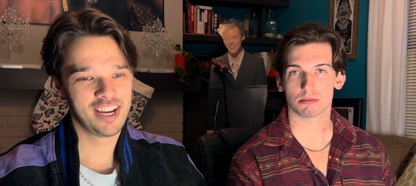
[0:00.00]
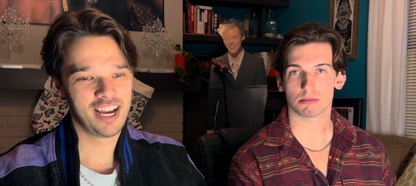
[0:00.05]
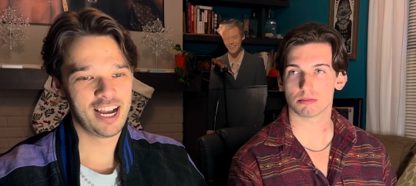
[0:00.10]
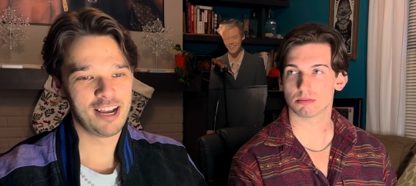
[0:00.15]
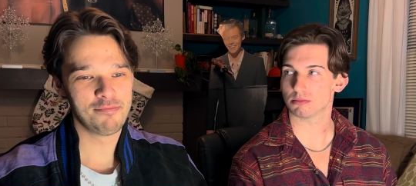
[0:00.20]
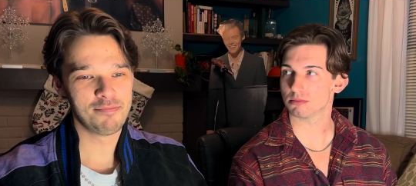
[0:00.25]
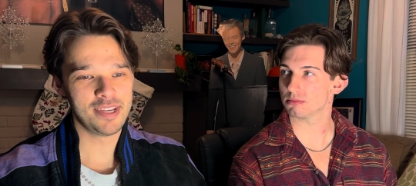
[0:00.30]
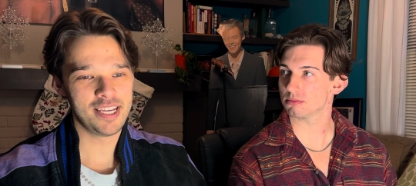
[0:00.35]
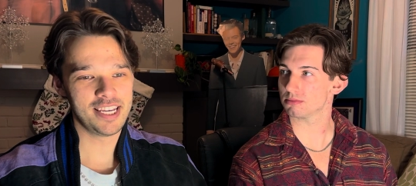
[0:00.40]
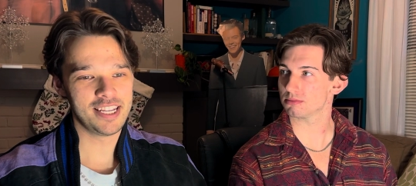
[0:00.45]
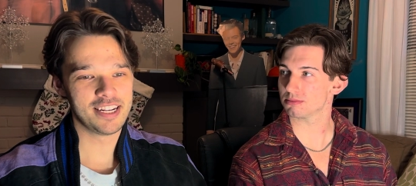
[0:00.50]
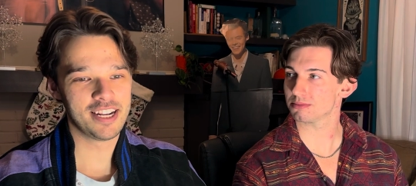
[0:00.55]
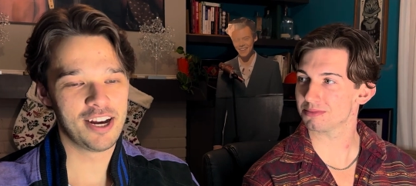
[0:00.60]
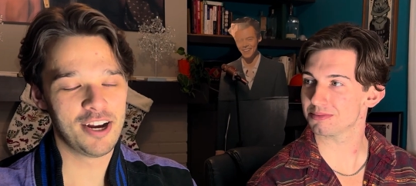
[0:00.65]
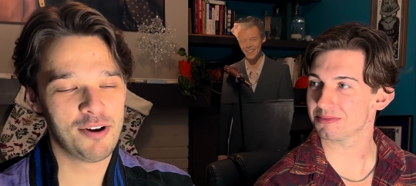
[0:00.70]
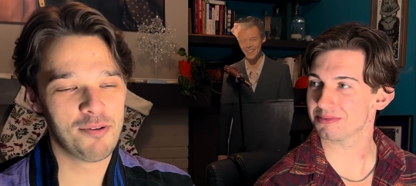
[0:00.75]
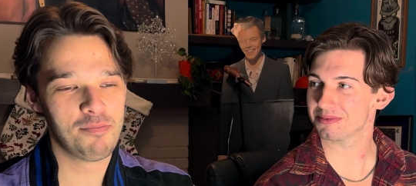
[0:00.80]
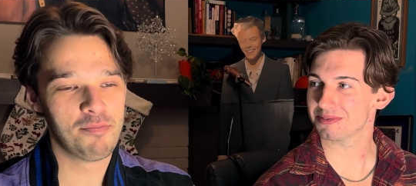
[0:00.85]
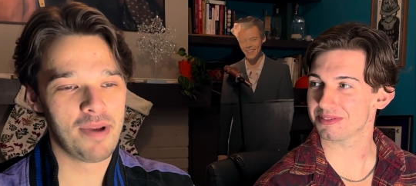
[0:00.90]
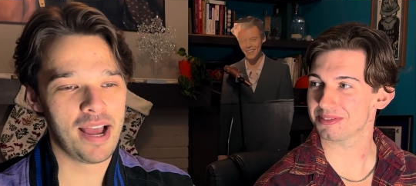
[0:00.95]
Speaker 1: I mean,
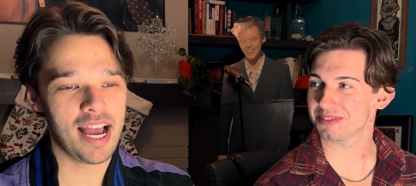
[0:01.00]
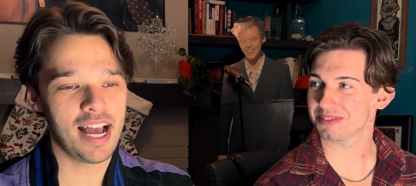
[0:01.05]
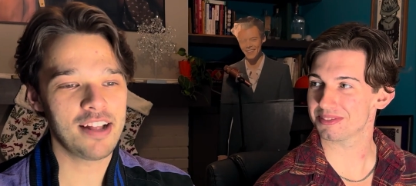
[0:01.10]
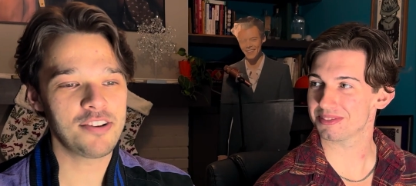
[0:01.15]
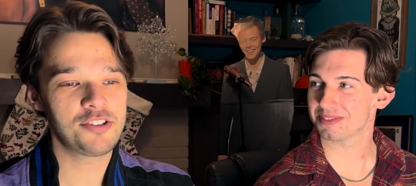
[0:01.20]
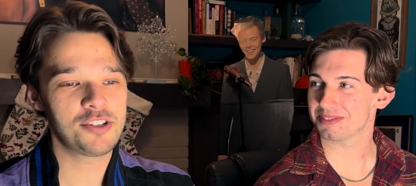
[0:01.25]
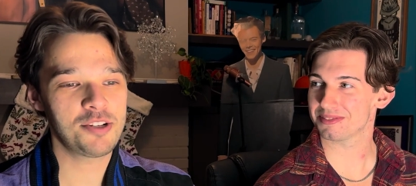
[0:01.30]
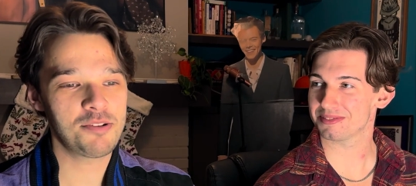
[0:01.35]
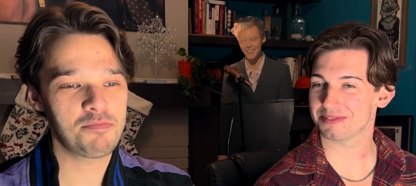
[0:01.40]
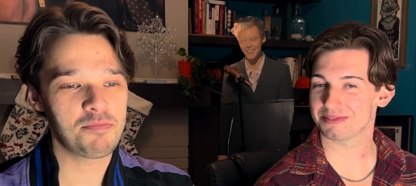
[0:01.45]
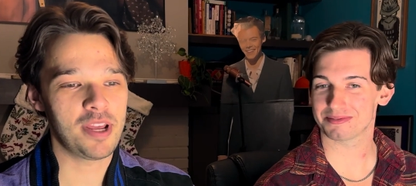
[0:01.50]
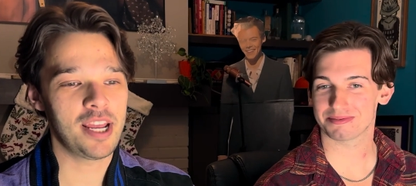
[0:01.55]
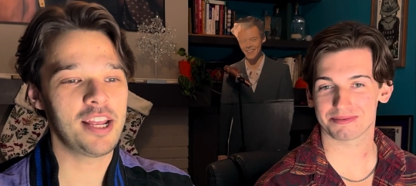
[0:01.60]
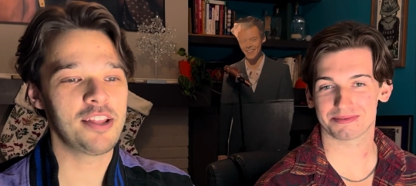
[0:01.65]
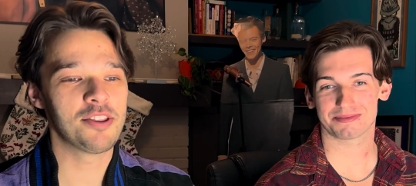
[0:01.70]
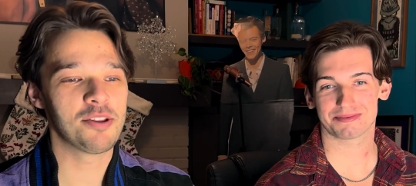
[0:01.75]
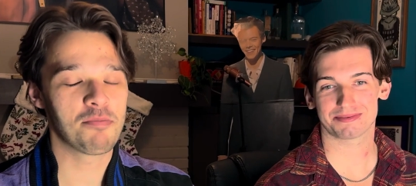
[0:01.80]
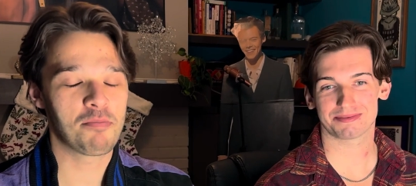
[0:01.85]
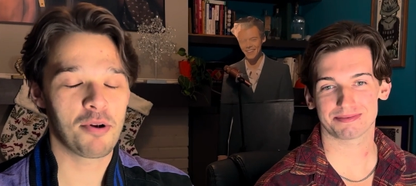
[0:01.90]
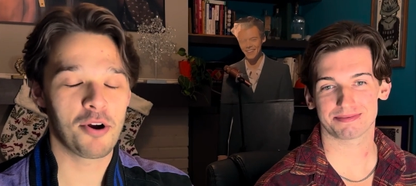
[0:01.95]
imagine
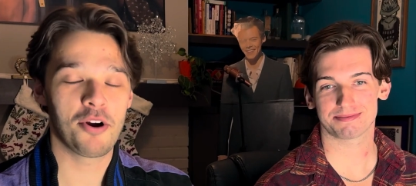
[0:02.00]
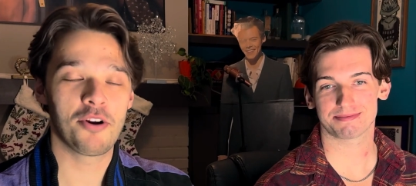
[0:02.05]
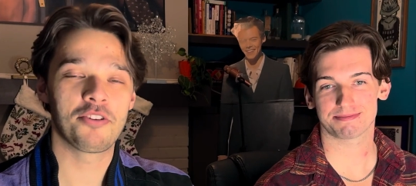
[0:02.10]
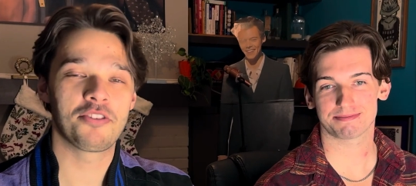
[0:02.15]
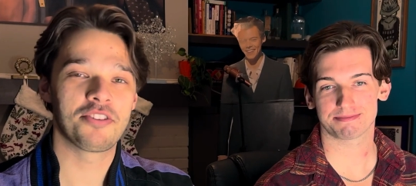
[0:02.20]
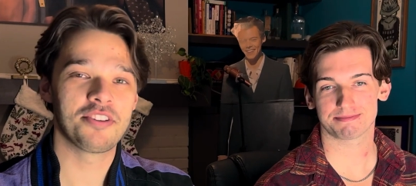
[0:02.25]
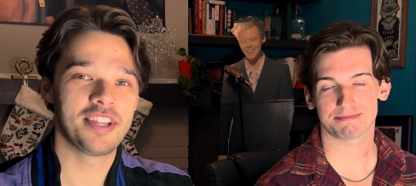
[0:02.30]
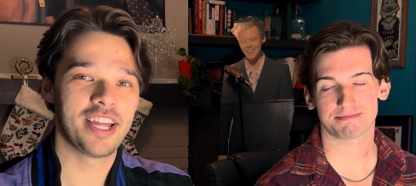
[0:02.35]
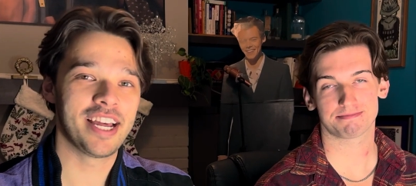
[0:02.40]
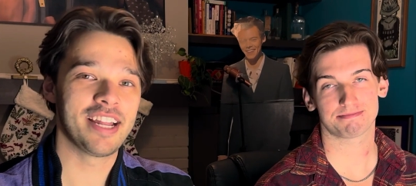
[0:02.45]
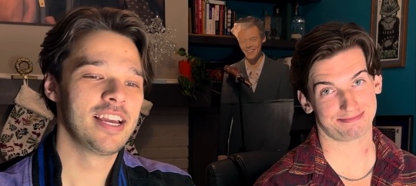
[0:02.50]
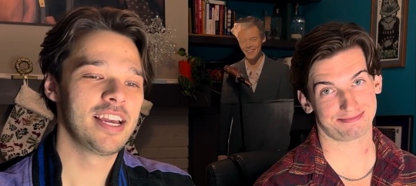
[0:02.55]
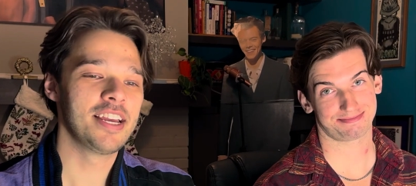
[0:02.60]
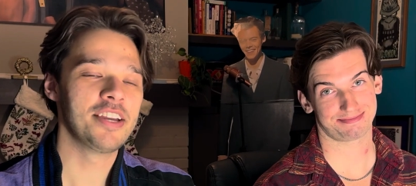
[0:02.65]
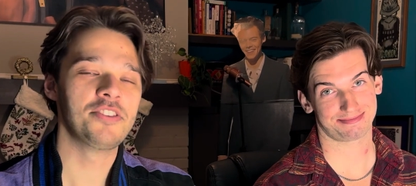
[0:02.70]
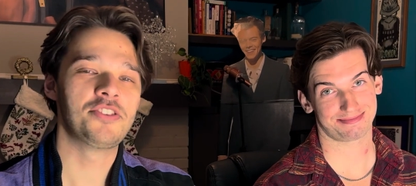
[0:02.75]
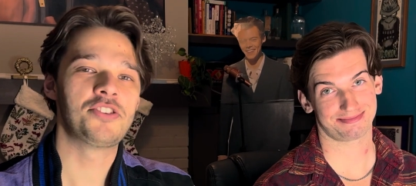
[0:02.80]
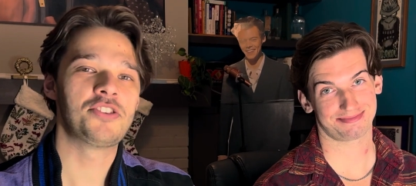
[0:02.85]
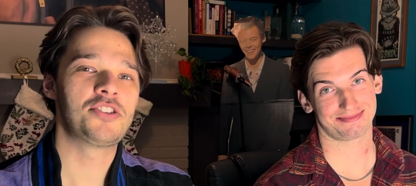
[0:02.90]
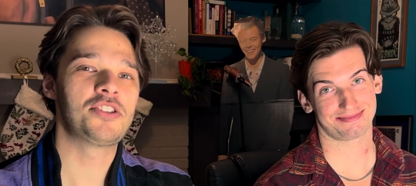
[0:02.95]
being the person that
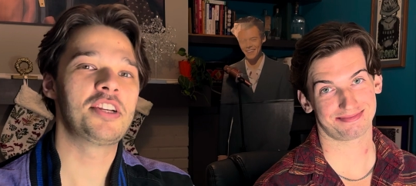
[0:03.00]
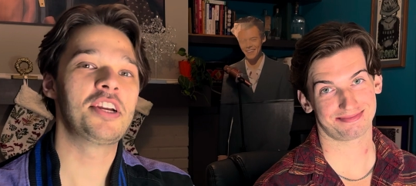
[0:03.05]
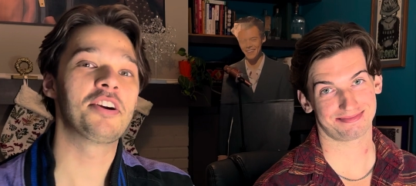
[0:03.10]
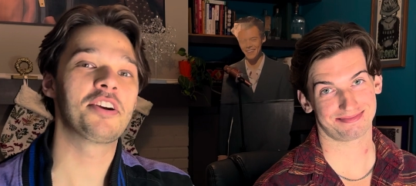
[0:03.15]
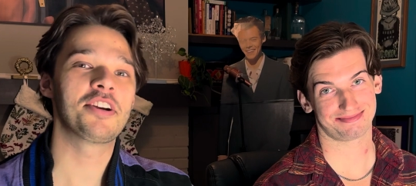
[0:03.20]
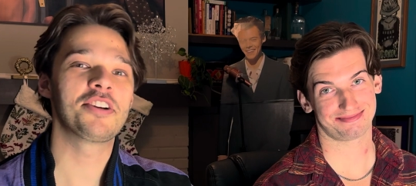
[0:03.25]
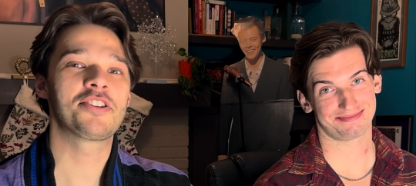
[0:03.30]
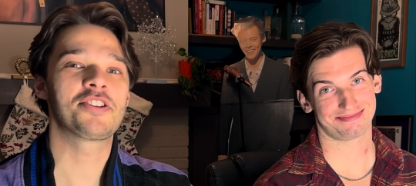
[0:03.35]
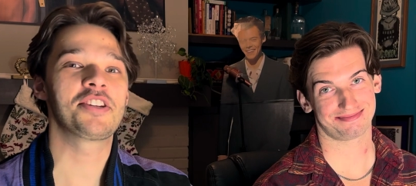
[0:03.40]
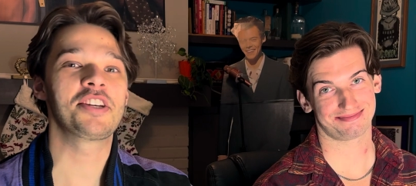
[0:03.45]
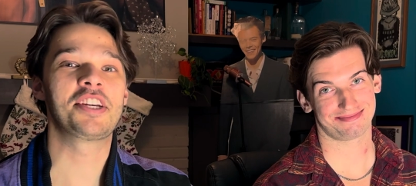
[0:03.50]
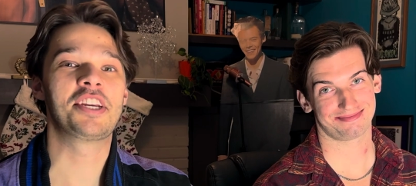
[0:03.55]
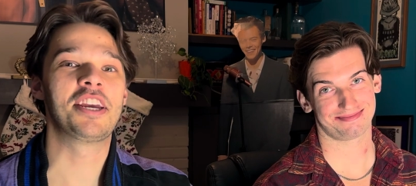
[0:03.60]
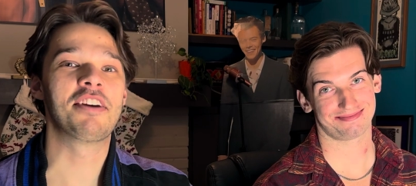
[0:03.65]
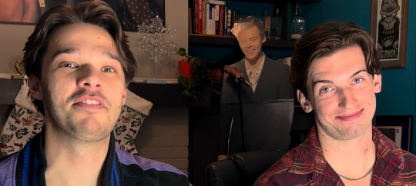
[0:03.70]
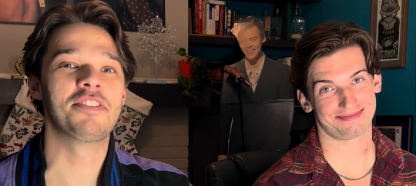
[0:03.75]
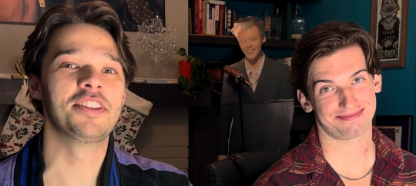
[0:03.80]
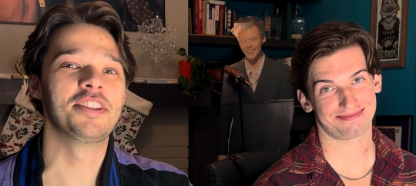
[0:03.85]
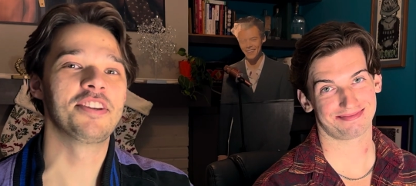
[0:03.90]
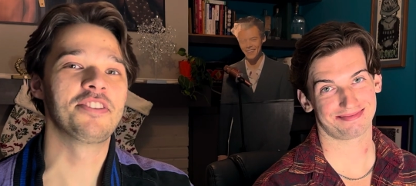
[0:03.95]
is seriously
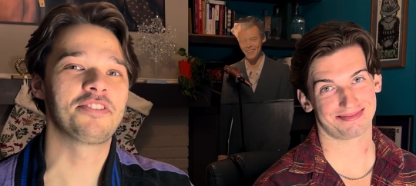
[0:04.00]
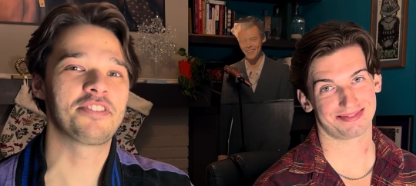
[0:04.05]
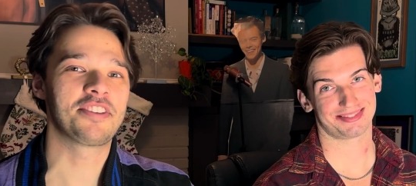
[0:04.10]
given this